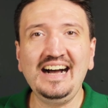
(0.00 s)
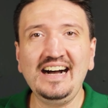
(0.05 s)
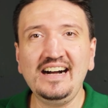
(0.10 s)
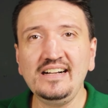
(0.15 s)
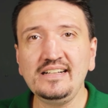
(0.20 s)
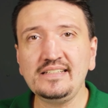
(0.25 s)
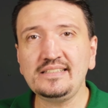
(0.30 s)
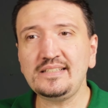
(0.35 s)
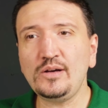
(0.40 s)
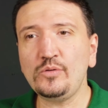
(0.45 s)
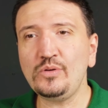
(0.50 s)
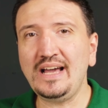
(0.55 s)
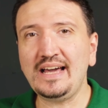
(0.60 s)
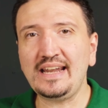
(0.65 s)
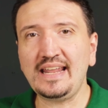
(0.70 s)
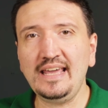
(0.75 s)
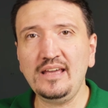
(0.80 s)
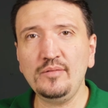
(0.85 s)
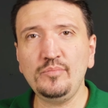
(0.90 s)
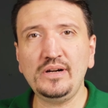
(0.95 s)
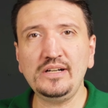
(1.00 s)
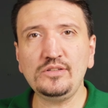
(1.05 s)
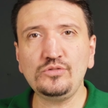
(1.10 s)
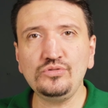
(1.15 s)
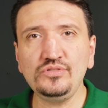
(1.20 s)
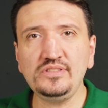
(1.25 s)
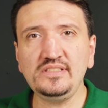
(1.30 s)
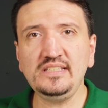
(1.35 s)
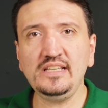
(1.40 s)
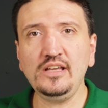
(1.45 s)
Also, we are able
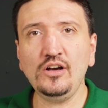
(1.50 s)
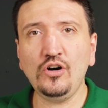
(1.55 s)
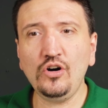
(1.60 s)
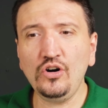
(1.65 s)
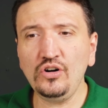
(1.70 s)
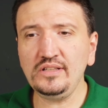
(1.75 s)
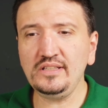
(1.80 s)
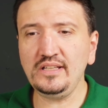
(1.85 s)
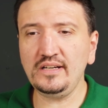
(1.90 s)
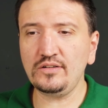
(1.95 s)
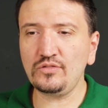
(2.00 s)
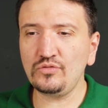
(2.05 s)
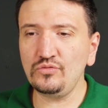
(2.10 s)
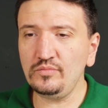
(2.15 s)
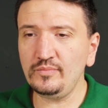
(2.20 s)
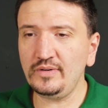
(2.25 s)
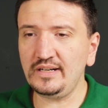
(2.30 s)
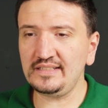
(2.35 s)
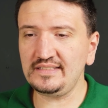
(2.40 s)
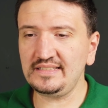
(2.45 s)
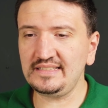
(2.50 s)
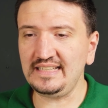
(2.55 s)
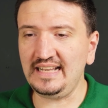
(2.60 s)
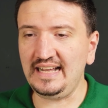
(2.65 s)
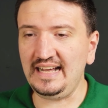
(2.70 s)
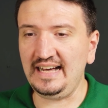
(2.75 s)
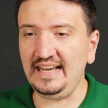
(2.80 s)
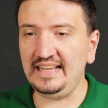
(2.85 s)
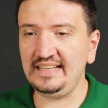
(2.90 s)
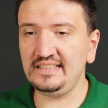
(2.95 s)
to see on the rumor
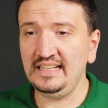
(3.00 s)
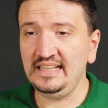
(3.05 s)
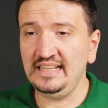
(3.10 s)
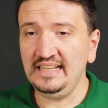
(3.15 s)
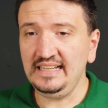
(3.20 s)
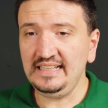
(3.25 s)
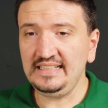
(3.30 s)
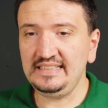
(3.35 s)
site